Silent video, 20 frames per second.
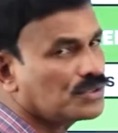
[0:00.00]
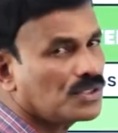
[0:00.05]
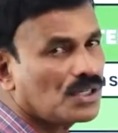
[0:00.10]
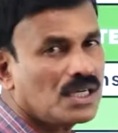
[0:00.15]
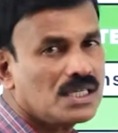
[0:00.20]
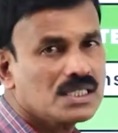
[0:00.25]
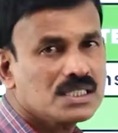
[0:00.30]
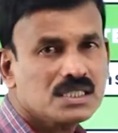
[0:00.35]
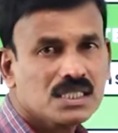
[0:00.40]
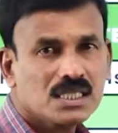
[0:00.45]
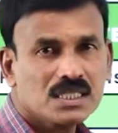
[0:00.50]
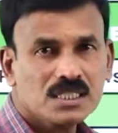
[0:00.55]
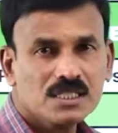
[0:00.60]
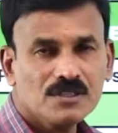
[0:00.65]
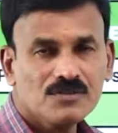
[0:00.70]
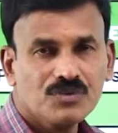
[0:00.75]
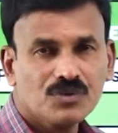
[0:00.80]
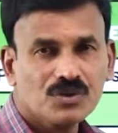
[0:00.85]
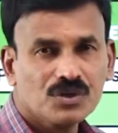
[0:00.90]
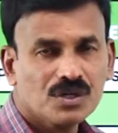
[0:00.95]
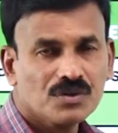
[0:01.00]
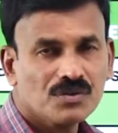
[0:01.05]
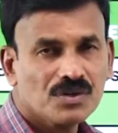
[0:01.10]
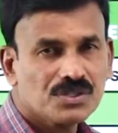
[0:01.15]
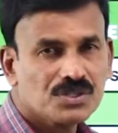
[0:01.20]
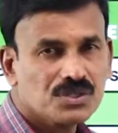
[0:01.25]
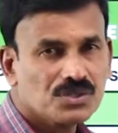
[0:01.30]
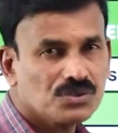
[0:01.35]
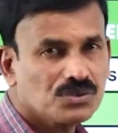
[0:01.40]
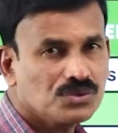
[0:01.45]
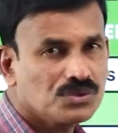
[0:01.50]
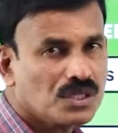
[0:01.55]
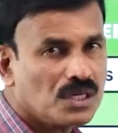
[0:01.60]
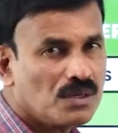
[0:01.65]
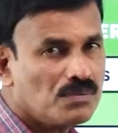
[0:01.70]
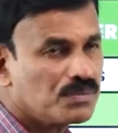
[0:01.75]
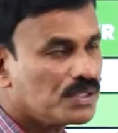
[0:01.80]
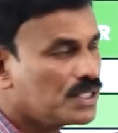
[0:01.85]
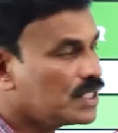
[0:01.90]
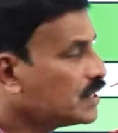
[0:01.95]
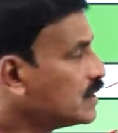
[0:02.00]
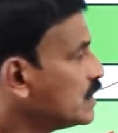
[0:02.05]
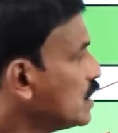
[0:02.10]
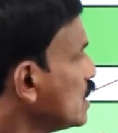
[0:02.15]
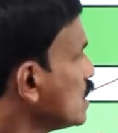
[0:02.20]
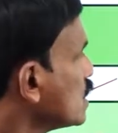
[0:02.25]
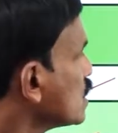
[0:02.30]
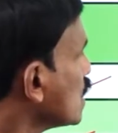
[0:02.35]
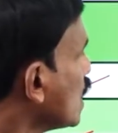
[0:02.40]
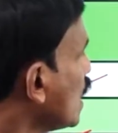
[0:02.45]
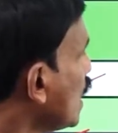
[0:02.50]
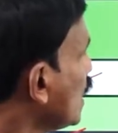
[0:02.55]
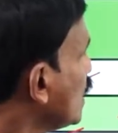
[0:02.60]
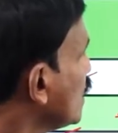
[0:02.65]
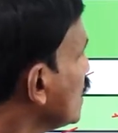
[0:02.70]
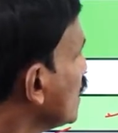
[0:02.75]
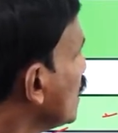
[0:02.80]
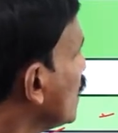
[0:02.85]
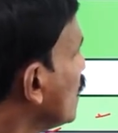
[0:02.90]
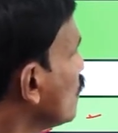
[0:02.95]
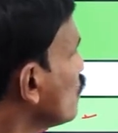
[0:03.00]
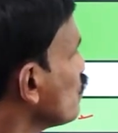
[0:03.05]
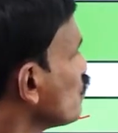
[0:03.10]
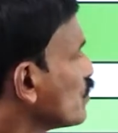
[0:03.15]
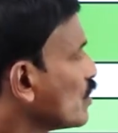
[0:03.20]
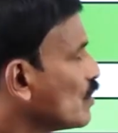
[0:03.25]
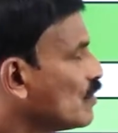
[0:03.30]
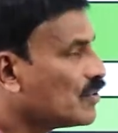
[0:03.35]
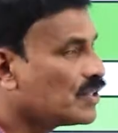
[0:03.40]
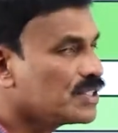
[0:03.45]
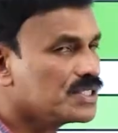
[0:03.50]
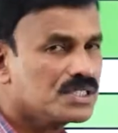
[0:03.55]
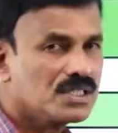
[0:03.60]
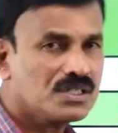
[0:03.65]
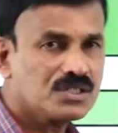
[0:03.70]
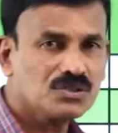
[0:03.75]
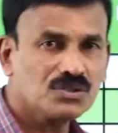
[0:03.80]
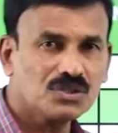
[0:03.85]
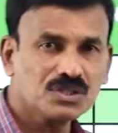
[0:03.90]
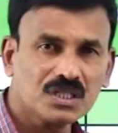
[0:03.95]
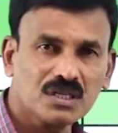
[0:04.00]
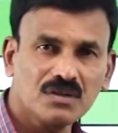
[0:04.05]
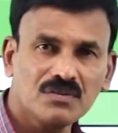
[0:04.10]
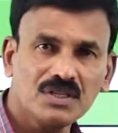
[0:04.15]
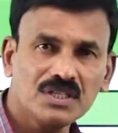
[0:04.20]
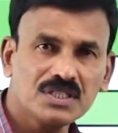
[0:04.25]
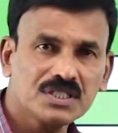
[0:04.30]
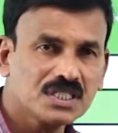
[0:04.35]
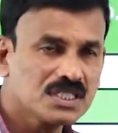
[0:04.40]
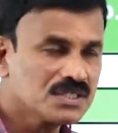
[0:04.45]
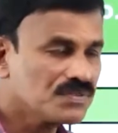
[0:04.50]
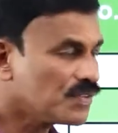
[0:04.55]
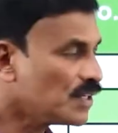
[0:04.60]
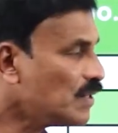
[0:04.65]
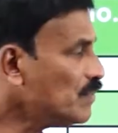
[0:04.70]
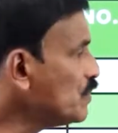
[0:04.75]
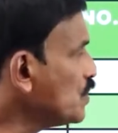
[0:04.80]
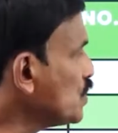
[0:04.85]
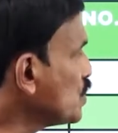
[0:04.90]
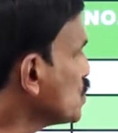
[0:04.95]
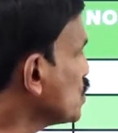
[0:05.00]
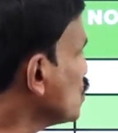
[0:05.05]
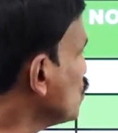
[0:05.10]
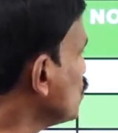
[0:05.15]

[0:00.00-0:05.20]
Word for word: utilize thirty-four hours to complete this, and uh, what is the total weightage from this